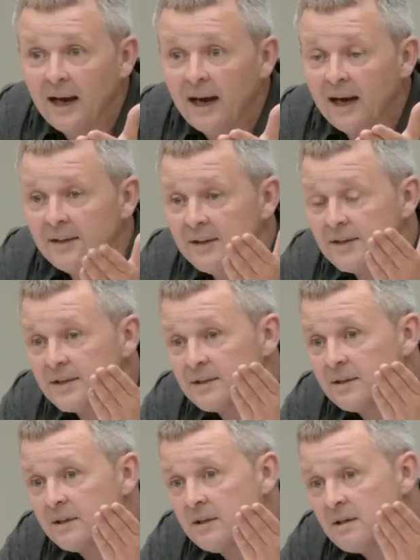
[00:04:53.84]
and
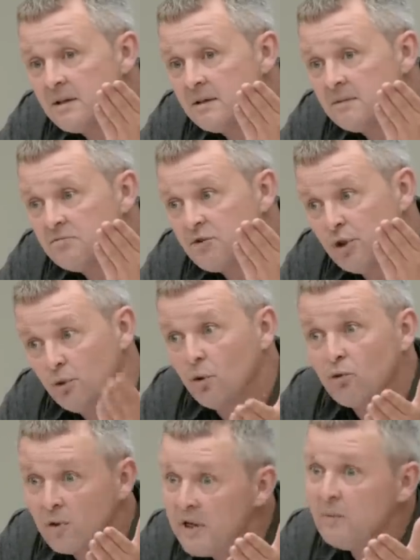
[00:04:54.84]
do you
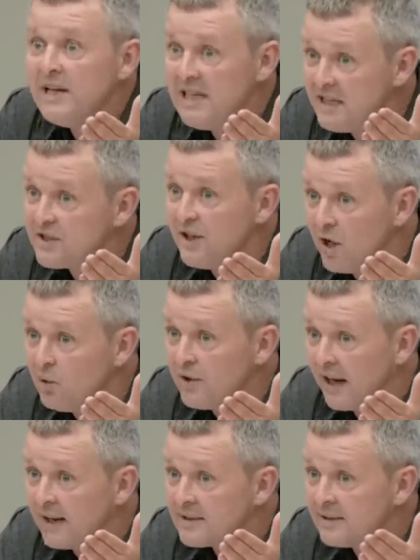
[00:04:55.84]
agree we need to know
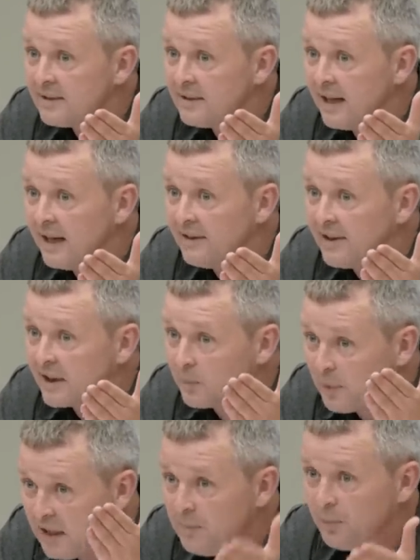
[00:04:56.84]
that? And that the
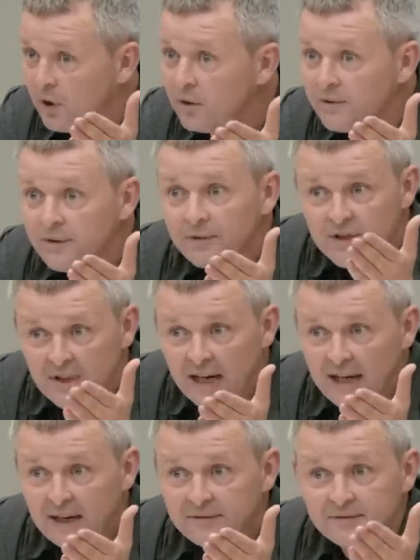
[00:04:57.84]
people, the
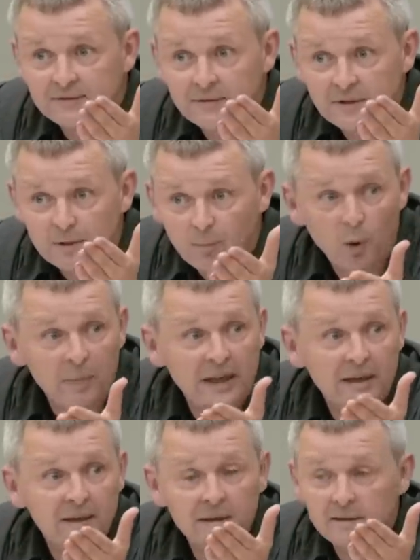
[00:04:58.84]
staff, the
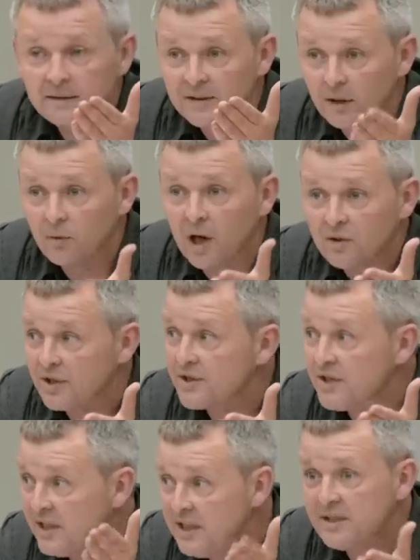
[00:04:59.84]
public, the
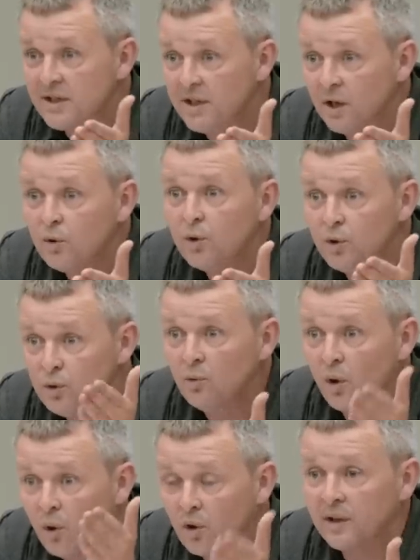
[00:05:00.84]
Oireachtas need to know who
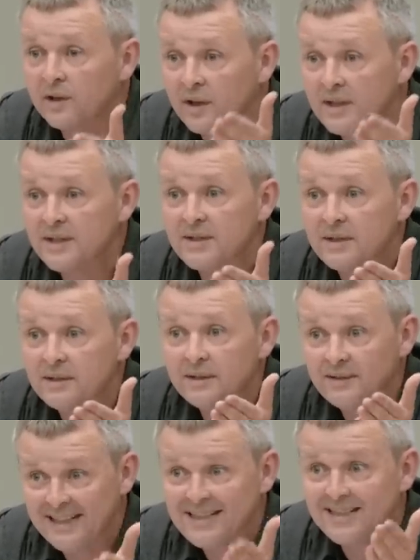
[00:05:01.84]
organised
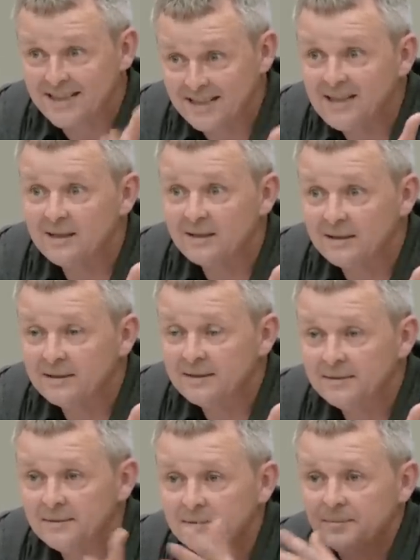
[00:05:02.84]
this deceit.
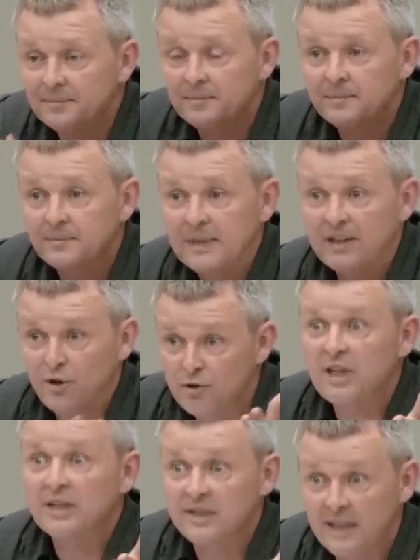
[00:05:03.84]
And do you
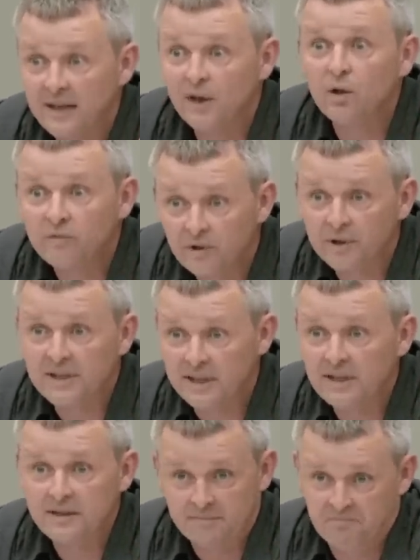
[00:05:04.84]
still stand over,
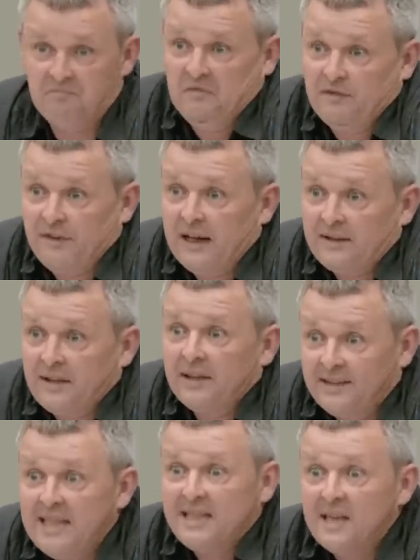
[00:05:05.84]
indeed, the fact
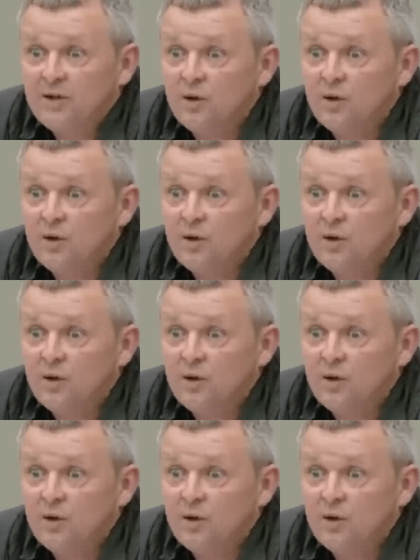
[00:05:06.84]
that this is